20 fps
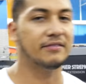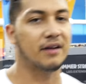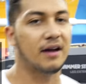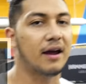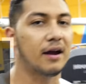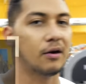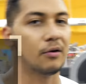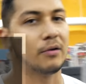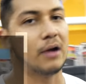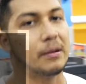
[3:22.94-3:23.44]
a
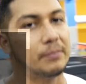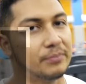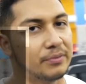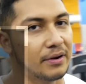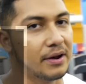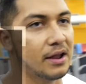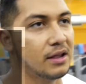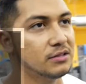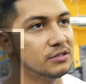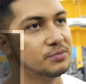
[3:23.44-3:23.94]
higher rep
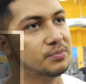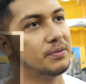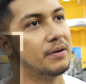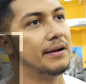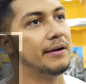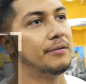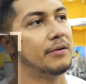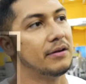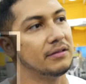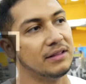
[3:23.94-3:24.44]
range,
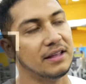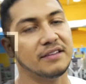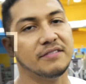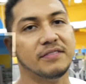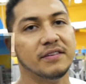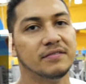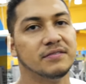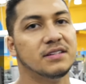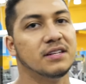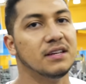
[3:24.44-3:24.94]
probably around like
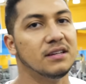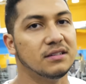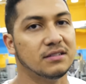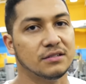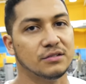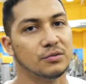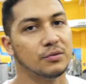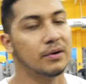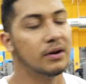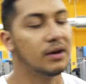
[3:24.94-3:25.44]
15
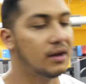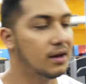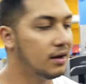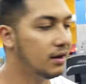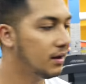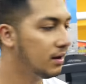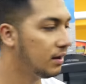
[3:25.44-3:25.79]
to 20.